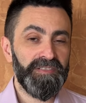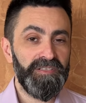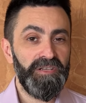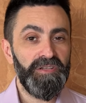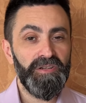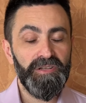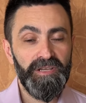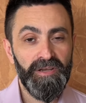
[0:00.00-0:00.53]

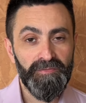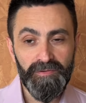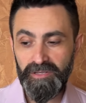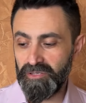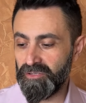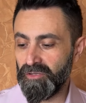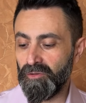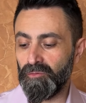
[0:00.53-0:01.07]
neither the
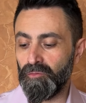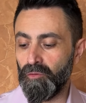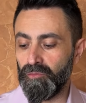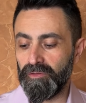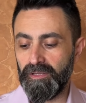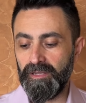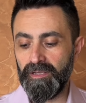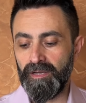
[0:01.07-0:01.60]
original,
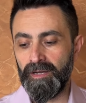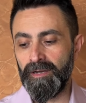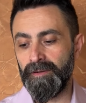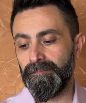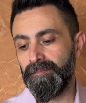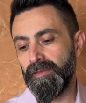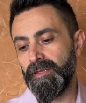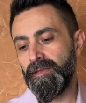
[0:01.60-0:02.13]
not the
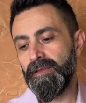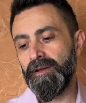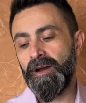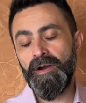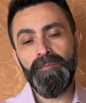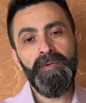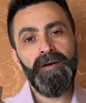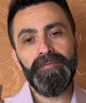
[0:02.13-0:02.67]

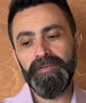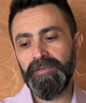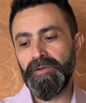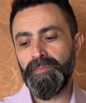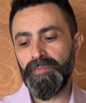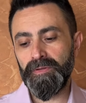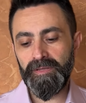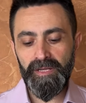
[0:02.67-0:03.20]
Armaf
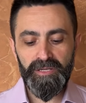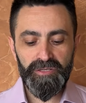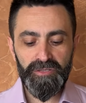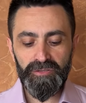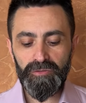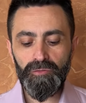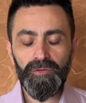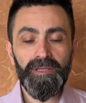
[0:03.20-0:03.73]

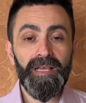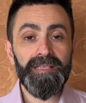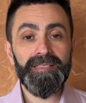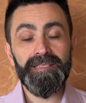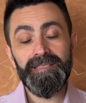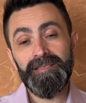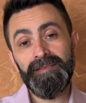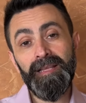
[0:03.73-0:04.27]
interpretation. So
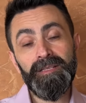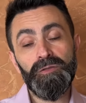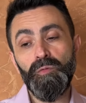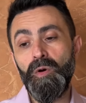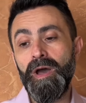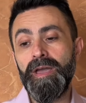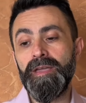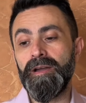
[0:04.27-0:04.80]
that's that's
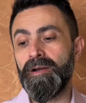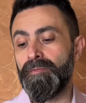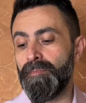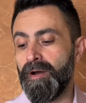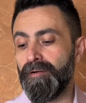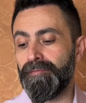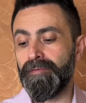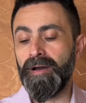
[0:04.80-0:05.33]
why
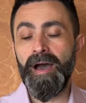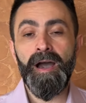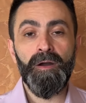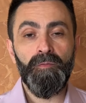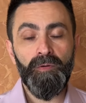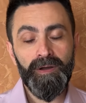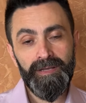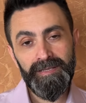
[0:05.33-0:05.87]
Armaf
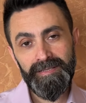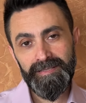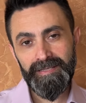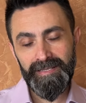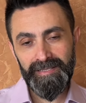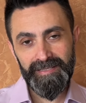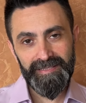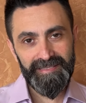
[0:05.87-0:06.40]
Aqua is
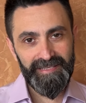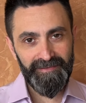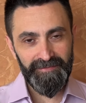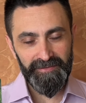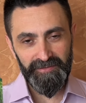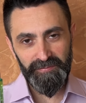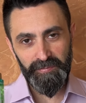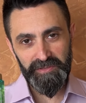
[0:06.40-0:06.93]
in
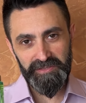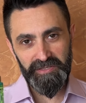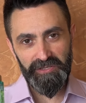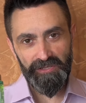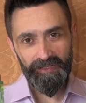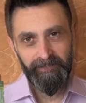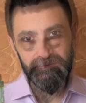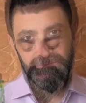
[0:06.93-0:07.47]
seventh
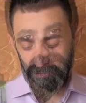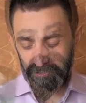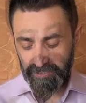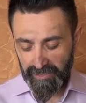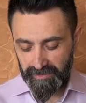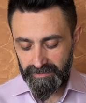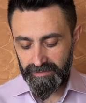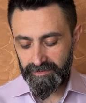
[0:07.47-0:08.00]
position. Number
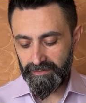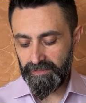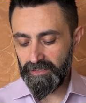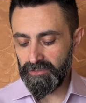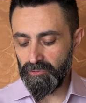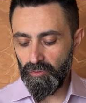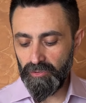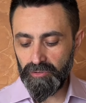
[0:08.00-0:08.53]
six
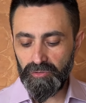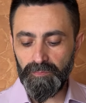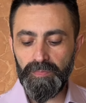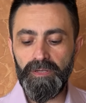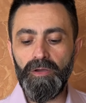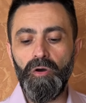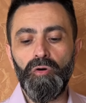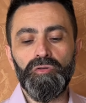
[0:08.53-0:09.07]
is going to
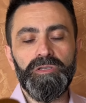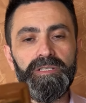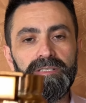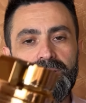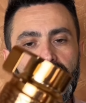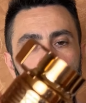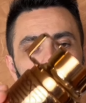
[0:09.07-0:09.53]
be Odyssey